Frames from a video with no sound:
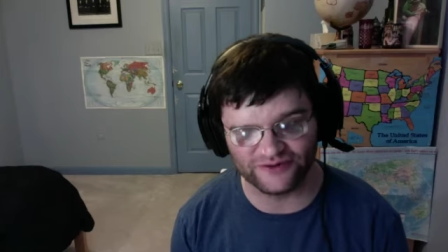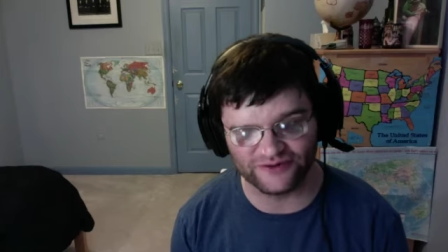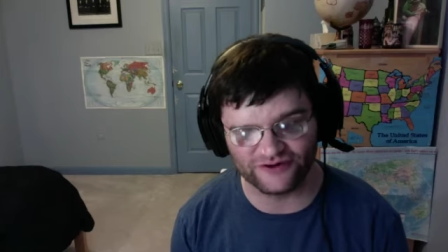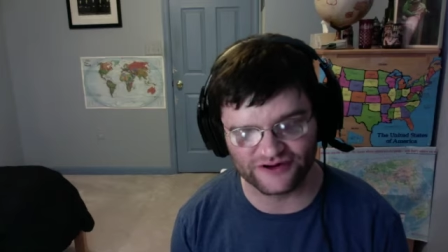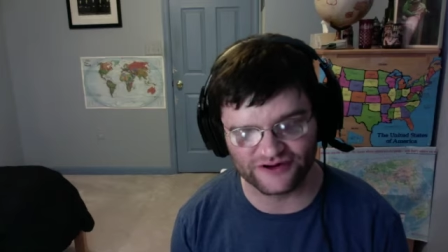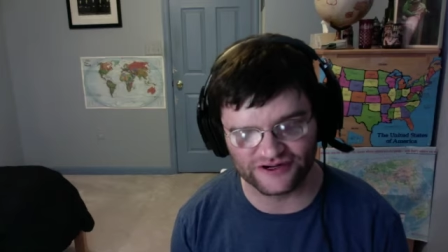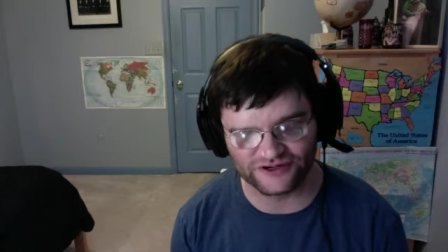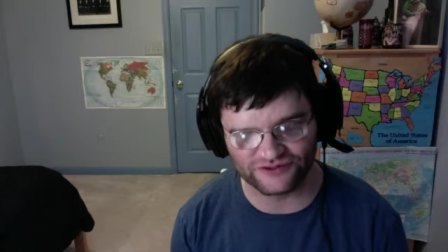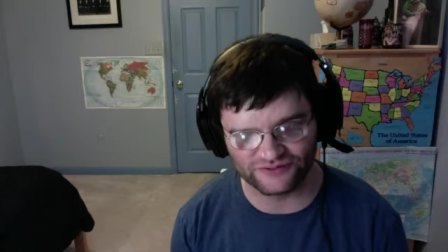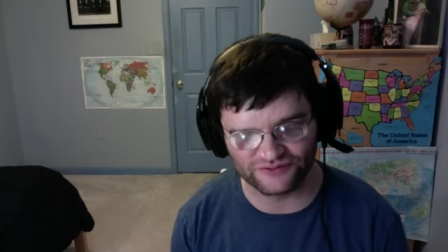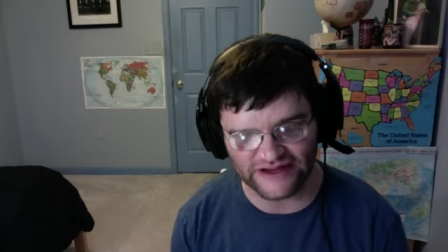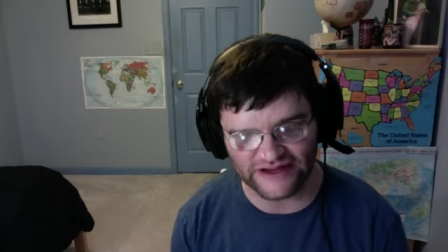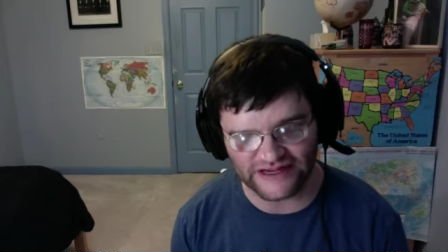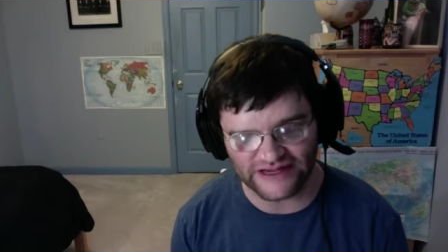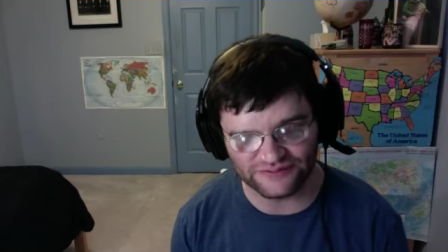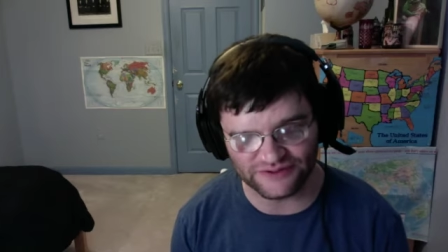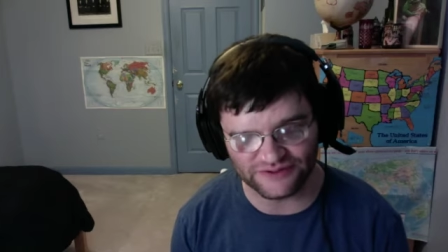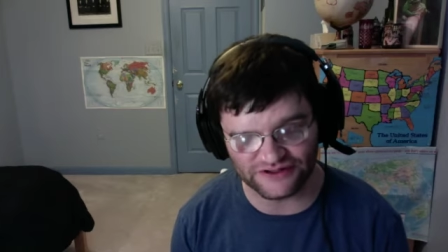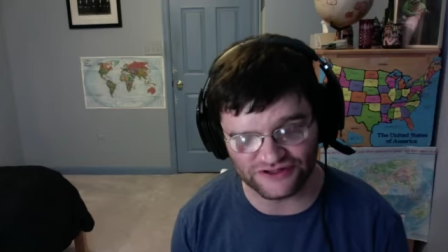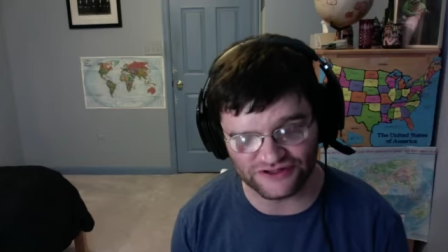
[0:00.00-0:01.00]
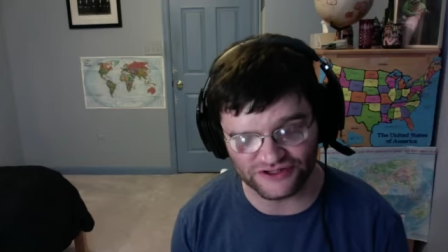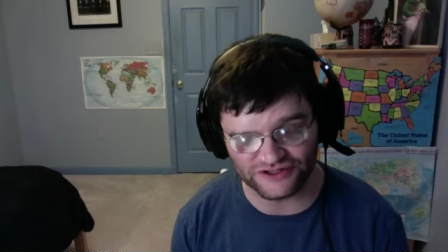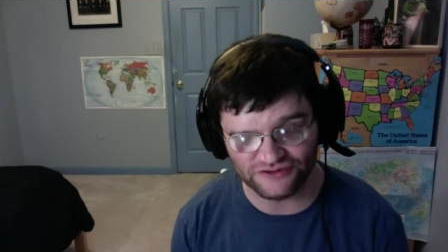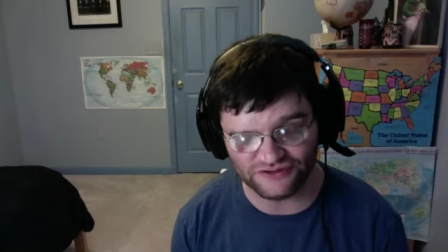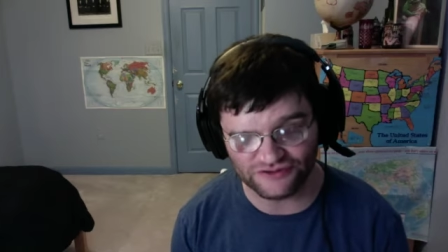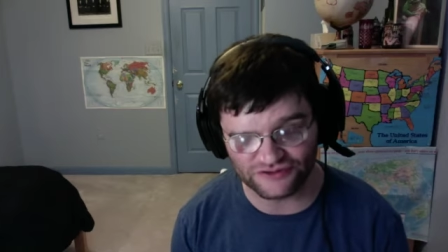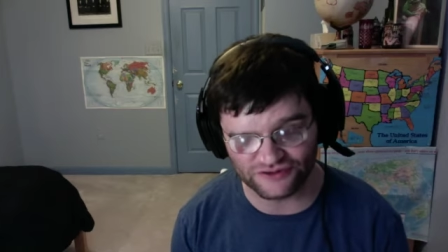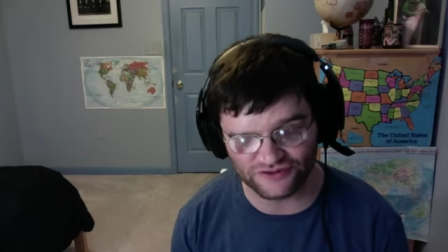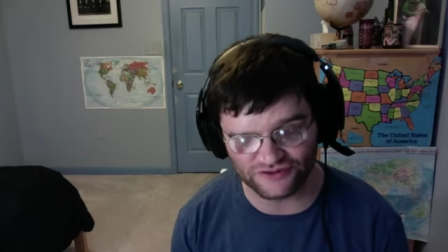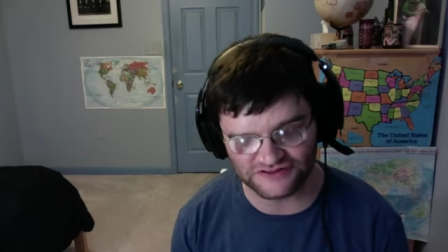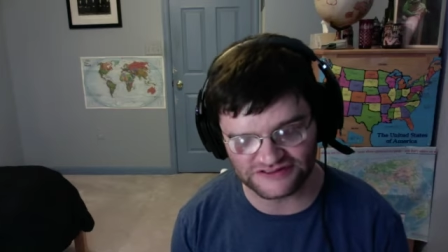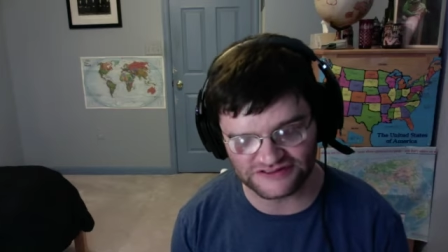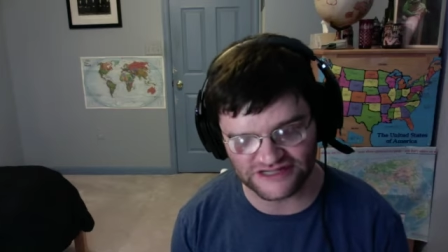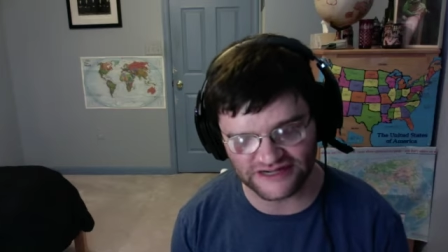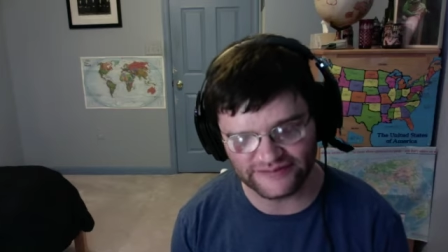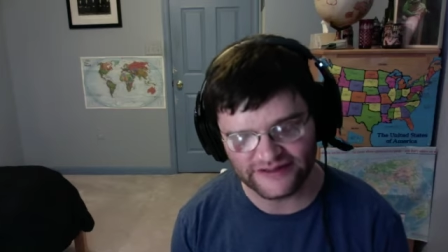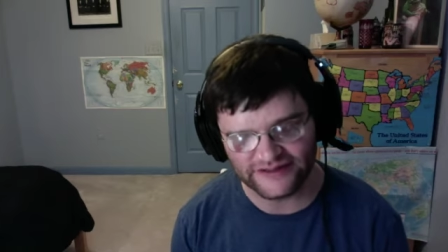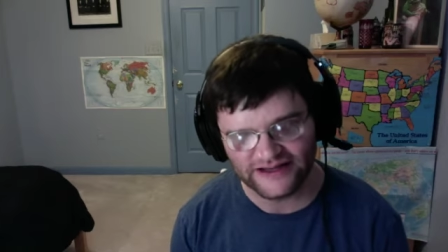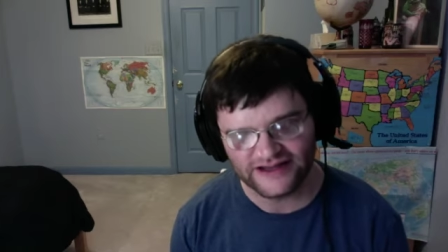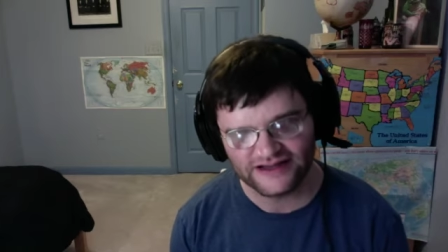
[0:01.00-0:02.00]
or agreed with you the whole time,